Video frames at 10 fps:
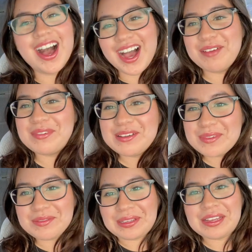I'm gonna
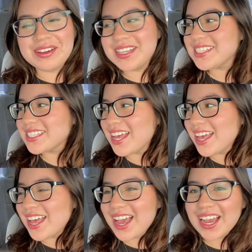be really honest.
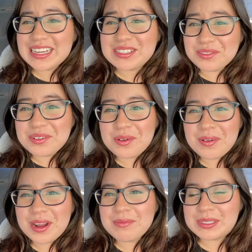I don't know
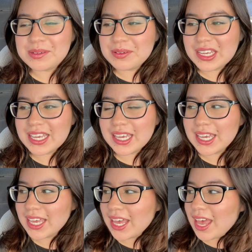what I'm
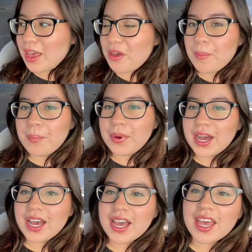doing,
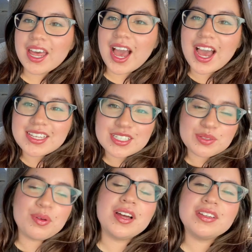but I
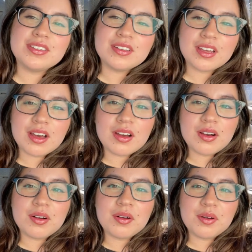just want to
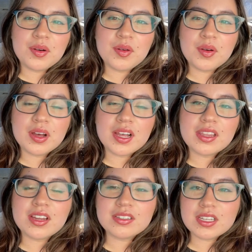go.
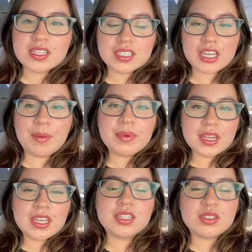There's this
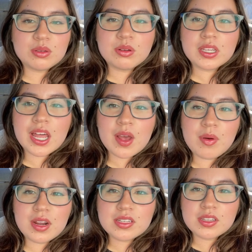Japanese store that I
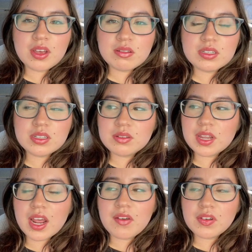wanted to go to
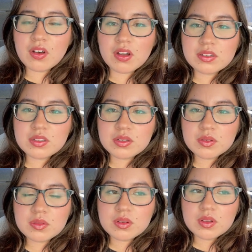that I haven't gone to,